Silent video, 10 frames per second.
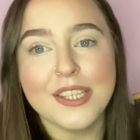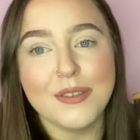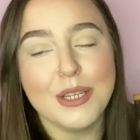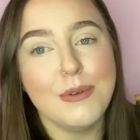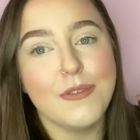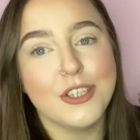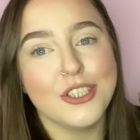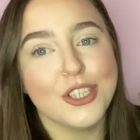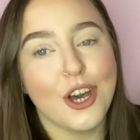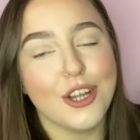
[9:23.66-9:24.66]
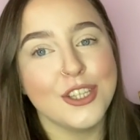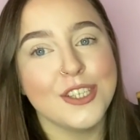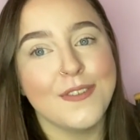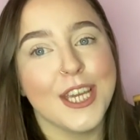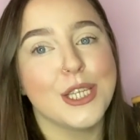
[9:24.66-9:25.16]
I'm going to move on to the
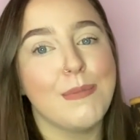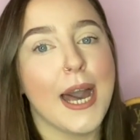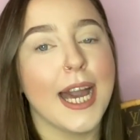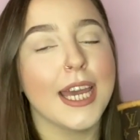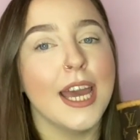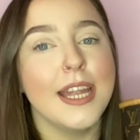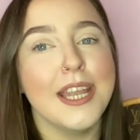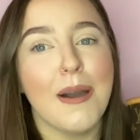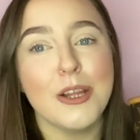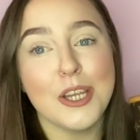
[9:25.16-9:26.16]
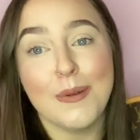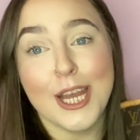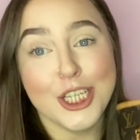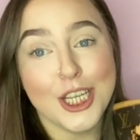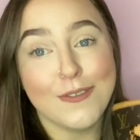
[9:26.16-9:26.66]
cons of each bag. Now, I
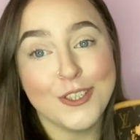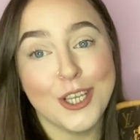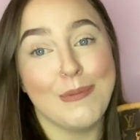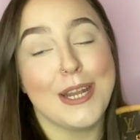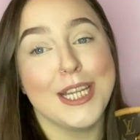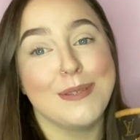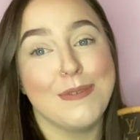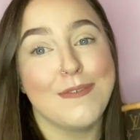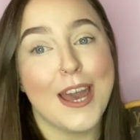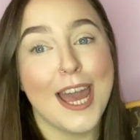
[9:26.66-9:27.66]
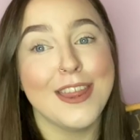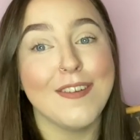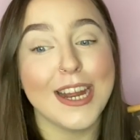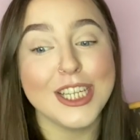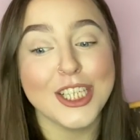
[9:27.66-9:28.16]
don't actually have too many, to be fair, and
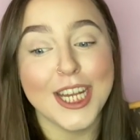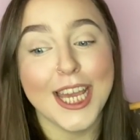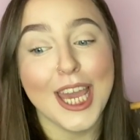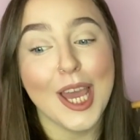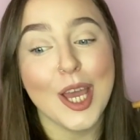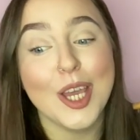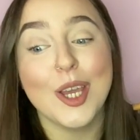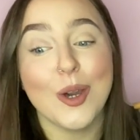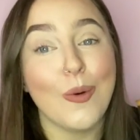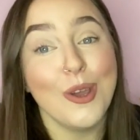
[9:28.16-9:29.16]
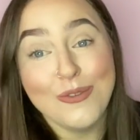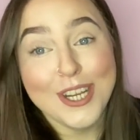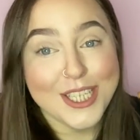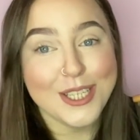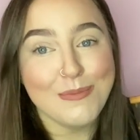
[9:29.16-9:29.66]
they're actually quite
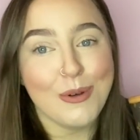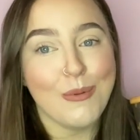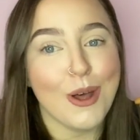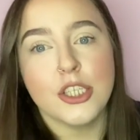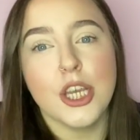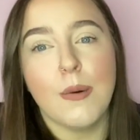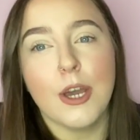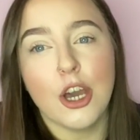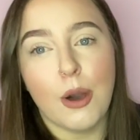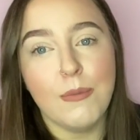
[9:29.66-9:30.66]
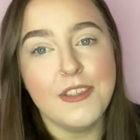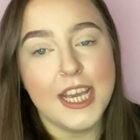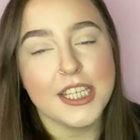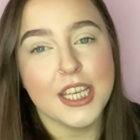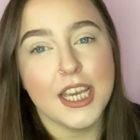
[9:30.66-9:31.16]
reasonable ones. So a con with
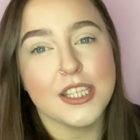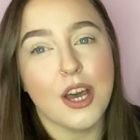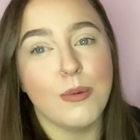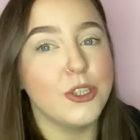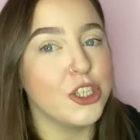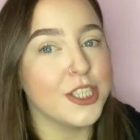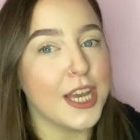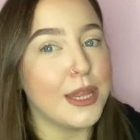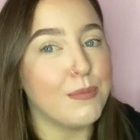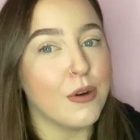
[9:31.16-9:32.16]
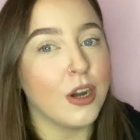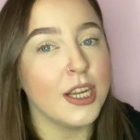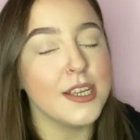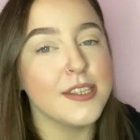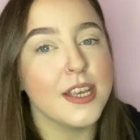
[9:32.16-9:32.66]
this is, I would just say, the
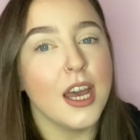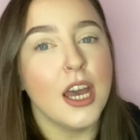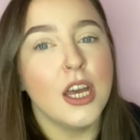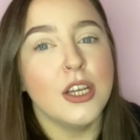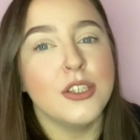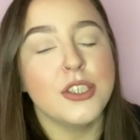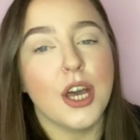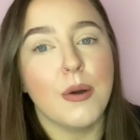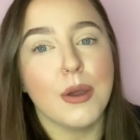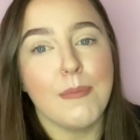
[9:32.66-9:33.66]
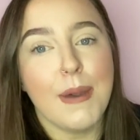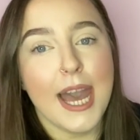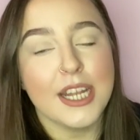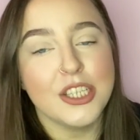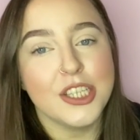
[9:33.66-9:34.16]
price. So
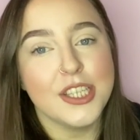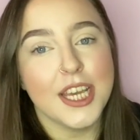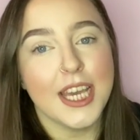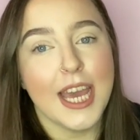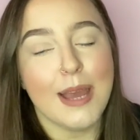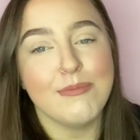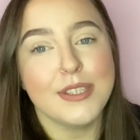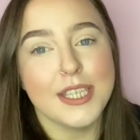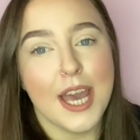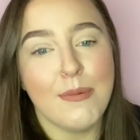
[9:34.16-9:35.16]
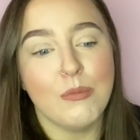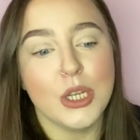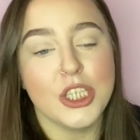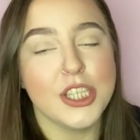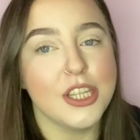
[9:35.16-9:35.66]
compared to the MCM,
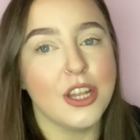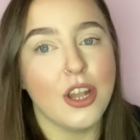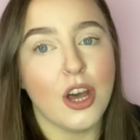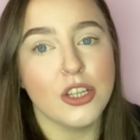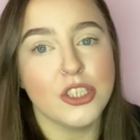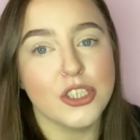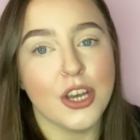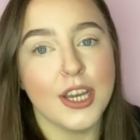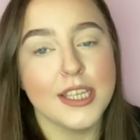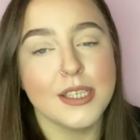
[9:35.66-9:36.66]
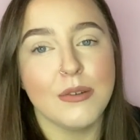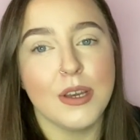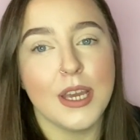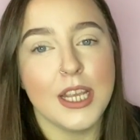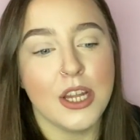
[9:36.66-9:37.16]
which is in the large size,
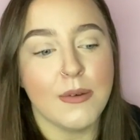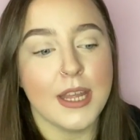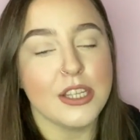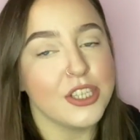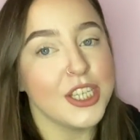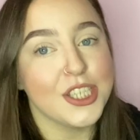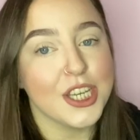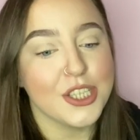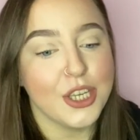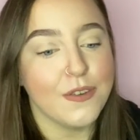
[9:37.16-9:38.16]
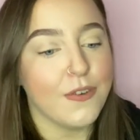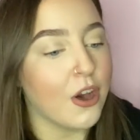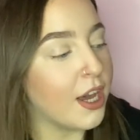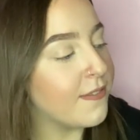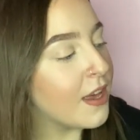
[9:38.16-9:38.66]
you know, and that's only $625,